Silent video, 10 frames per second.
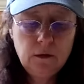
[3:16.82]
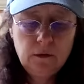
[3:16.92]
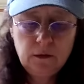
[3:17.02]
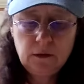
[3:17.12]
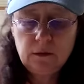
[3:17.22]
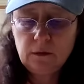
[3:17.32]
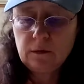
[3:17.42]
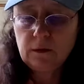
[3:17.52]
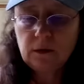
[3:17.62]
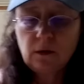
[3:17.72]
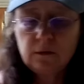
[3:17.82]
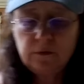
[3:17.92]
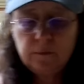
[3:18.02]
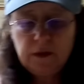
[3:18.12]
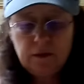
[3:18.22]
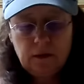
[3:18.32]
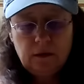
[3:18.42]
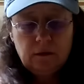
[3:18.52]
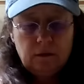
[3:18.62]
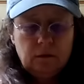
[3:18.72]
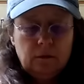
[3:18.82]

it's easier to start from this end.